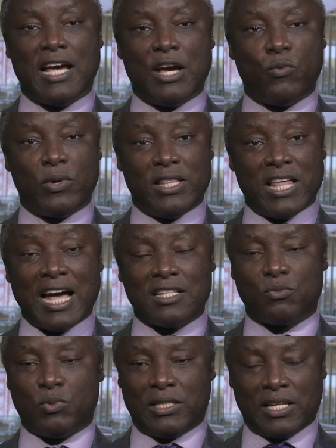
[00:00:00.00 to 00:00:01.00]
And with
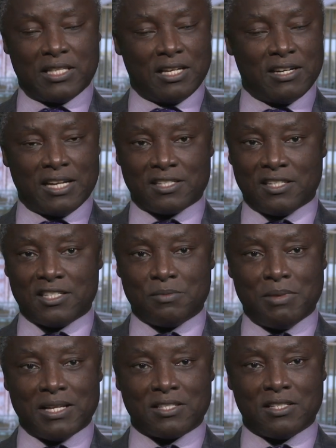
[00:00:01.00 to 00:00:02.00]
that, we take the gracilis
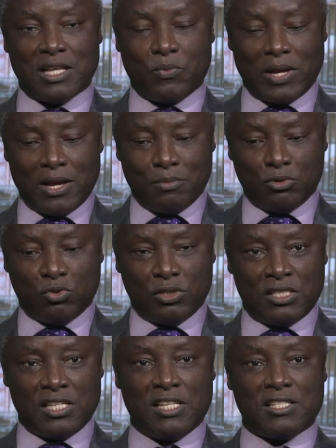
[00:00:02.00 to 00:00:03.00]
muscle and we're able to
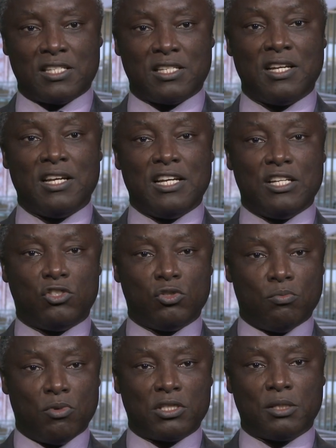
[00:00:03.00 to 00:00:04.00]
tease it into
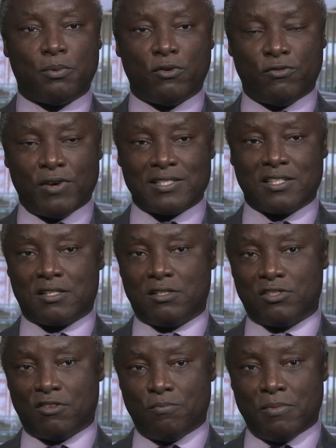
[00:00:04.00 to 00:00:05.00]
multiple
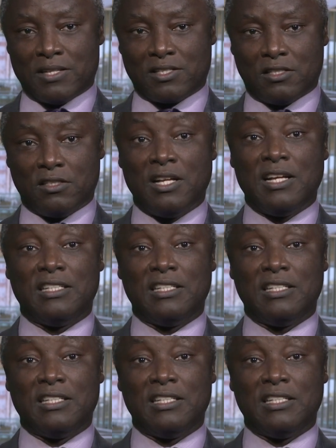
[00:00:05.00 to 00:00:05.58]
fascicles of muscle